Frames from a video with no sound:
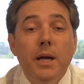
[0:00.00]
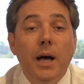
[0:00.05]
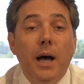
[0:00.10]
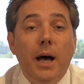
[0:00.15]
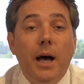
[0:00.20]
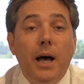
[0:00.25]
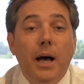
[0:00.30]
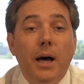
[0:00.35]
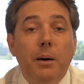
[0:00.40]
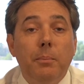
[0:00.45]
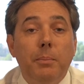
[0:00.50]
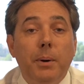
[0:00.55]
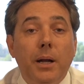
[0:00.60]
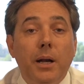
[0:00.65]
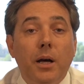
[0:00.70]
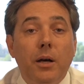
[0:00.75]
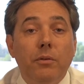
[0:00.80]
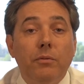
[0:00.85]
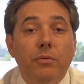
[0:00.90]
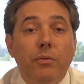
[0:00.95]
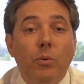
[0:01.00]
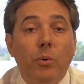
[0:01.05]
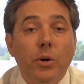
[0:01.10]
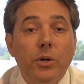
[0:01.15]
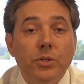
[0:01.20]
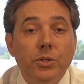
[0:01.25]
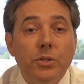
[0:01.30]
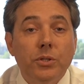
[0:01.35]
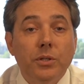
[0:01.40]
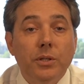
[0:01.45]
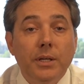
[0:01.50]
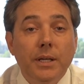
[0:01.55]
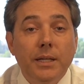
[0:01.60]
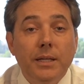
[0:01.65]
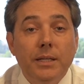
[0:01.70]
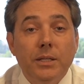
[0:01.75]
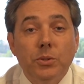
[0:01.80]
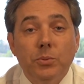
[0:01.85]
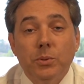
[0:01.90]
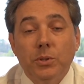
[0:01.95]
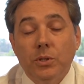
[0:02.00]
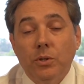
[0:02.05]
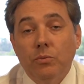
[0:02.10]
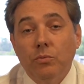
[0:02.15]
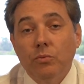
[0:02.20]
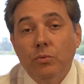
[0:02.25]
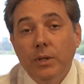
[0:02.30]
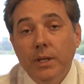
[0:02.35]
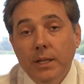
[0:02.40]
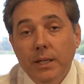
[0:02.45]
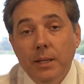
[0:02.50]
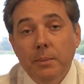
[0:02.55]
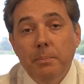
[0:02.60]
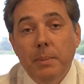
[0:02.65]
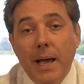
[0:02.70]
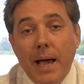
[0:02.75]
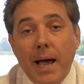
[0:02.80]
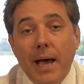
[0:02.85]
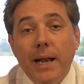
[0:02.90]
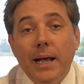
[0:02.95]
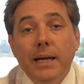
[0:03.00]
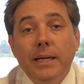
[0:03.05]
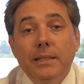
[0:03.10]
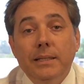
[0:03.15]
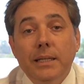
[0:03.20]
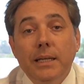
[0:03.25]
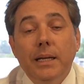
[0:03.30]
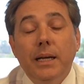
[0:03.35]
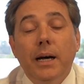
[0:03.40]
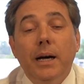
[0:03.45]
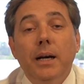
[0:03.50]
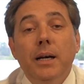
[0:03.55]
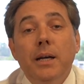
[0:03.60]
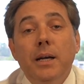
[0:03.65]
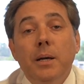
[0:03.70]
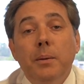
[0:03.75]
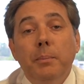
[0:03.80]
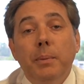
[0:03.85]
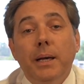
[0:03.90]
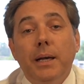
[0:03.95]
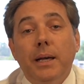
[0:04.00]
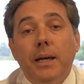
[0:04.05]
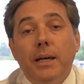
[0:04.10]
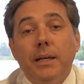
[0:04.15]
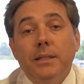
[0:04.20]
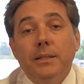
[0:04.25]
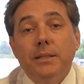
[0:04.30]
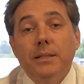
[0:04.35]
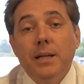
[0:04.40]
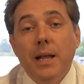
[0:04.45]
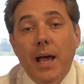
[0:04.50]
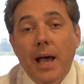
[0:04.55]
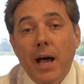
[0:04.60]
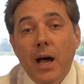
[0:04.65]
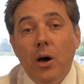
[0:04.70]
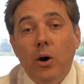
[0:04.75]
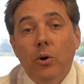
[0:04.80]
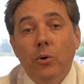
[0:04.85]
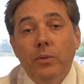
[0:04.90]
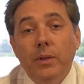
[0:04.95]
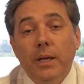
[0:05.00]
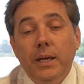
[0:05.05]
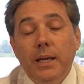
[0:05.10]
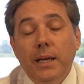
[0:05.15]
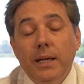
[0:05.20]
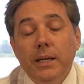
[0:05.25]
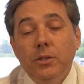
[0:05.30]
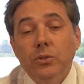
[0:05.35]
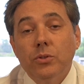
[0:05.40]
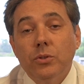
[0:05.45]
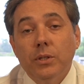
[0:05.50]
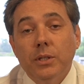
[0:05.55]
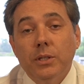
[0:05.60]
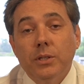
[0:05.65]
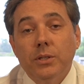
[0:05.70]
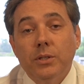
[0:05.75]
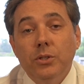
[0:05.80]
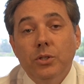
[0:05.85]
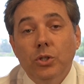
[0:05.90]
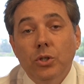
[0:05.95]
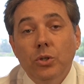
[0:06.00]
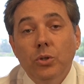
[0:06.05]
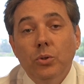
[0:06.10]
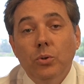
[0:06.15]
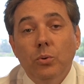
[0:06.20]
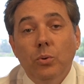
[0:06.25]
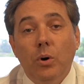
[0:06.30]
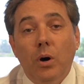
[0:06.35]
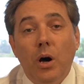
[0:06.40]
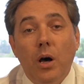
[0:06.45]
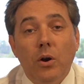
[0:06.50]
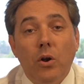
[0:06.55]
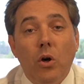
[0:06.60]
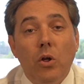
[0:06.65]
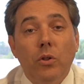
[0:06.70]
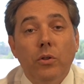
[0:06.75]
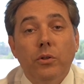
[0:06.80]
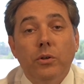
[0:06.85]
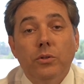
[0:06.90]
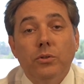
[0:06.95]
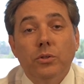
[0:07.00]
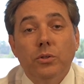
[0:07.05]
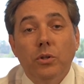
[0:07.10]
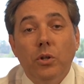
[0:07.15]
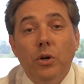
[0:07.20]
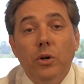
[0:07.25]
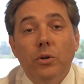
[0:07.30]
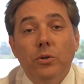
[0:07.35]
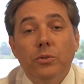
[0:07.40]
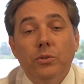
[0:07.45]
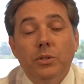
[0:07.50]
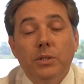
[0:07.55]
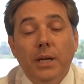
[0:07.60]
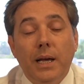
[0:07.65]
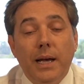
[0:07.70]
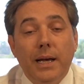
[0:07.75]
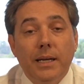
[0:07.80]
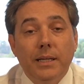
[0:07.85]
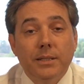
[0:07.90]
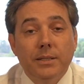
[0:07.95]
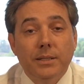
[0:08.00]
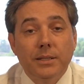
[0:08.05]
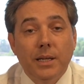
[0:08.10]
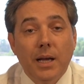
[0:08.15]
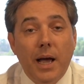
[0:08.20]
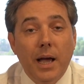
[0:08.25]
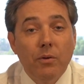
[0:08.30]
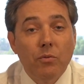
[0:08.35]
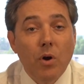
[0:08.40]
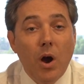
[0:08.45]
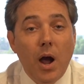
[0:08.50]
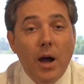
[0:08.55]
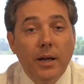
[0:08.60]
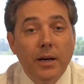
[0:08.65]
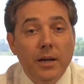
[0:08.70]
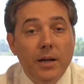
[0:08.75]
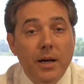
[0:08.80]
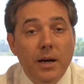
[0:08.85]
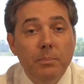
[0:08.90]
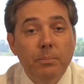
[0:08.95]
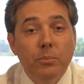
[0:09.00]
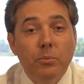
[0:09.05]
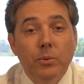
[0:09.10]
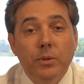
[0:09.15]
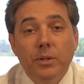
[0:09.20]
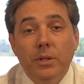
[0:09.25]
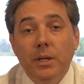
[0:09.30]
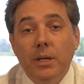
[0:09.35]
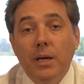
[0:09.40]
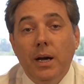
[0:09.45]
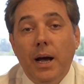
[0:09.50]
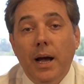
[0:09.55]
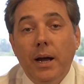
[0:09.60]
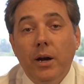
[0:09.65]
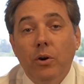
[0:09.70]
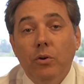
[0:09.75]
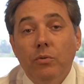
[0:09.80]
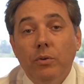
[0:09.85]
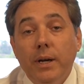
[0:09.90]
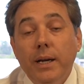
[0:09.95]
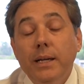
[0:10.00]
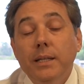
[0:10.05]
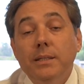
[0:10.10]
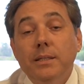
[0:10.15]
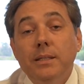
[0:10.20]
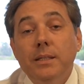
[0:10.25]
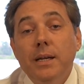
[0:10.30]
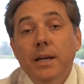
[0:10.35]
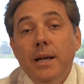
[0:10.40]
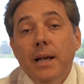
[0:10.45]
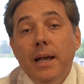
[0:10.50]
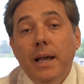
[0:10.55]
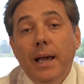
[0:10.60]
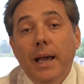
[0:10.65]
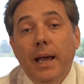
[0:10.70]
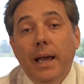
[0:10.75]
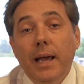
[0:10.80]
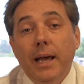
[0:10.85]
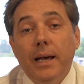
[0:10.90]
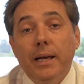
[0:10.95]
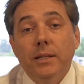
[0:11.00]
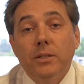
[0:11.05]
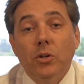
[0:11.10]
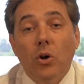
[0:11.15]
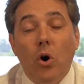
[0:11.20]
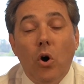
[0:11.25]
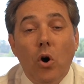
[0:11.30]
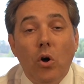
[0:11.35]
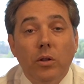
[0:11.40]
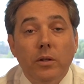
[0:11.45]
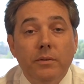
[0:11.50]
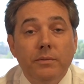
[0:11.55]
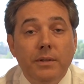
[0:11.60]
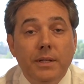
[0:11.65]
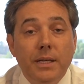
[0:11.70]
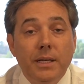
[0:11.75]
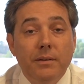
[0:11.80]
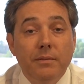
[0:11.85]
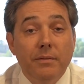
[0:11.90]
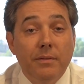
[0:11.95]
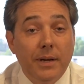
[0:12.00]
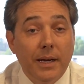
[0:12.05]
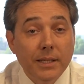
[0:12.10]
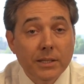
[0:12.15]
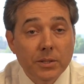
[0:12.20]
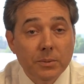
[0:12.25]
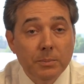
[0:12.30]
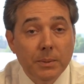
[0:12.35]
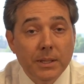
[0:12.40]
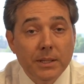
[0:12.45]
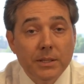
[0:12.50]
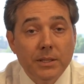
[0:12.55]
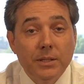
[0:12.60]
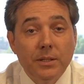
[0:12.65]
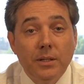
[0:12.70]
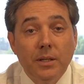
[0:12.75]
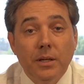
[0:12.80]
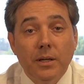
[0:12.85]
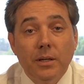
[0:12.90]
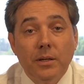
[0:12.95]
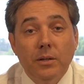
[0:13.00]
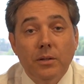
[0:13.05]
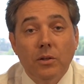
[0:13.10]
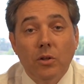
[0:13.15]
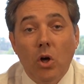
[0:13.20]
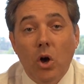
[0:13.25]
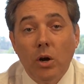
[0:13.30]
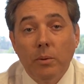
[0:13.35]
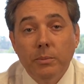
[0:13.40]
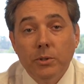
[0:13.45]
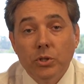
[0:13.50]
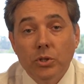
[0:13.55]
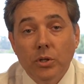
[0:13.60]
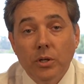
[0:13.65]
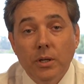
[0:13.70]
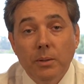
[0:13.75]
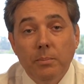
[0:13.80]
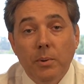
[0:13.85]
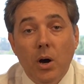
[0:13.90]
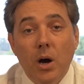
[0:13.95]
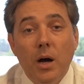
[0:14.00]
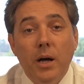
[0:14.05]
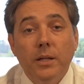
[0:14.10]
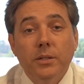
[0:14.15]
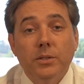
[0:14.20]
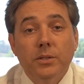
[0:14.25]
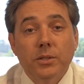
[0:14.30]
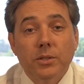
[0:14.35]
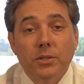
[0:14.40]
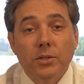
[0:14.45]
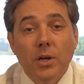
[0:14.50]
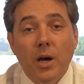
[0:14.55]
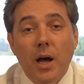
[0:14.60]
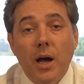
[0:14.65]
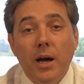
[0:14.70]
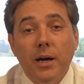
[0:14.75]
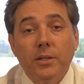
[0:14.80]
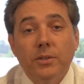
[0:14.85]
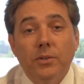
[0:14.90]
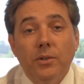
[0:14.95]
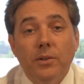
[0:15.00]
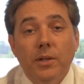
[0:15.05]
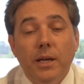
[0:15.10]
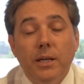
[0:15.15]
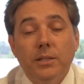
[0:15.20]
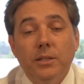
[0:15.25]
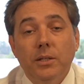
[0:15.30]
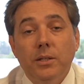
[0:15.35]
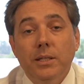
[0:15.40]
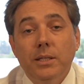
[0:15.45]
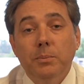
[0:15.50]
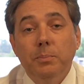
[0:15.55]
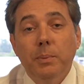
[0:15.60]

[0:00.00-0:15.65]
But unfortunately, this was a really bad idea, because now the interest due on all those loans has skyrocketed up with the higher rates, and all of the investments, the long maturity bonds, the stocks, the things in these